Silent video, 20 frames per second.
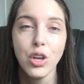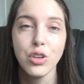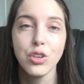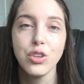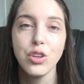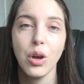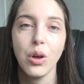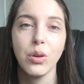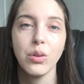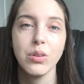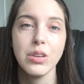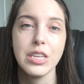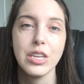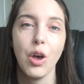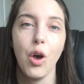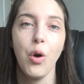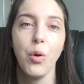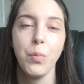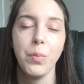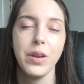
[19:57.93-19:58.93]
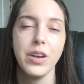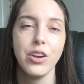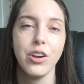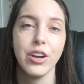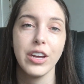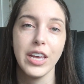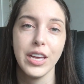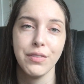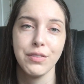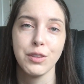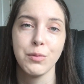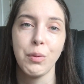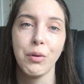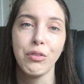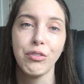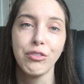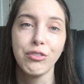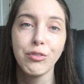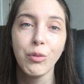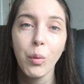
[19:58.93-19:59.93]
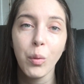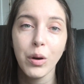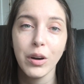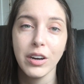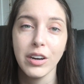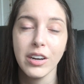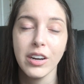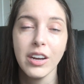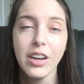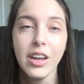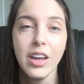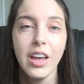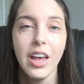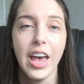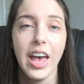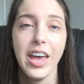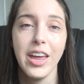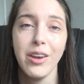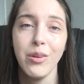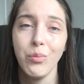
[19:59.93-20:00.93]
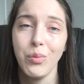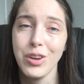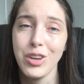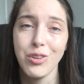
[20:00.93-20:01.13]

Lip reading: Don't open your gifts before and when